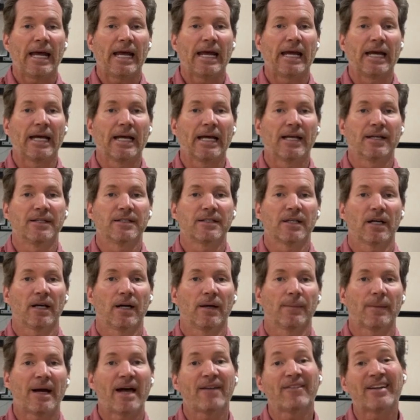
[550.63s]
And
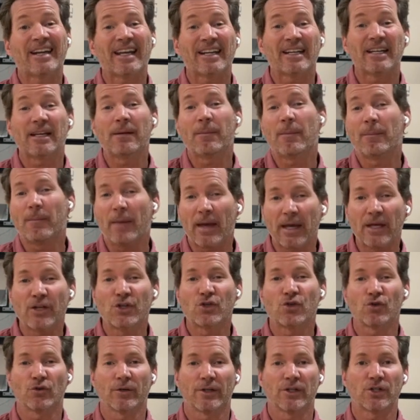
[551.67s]
I haven't had any
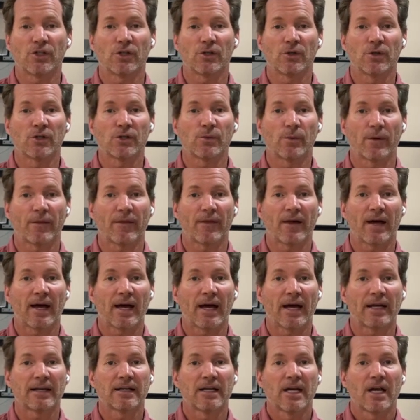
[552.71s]
major issues with
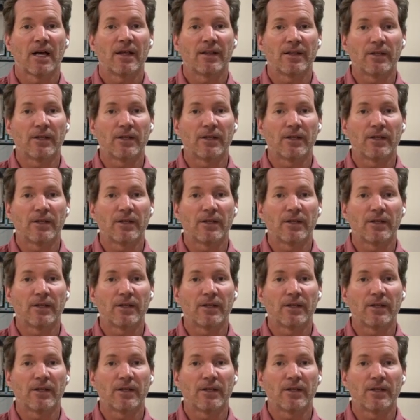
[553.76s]
that.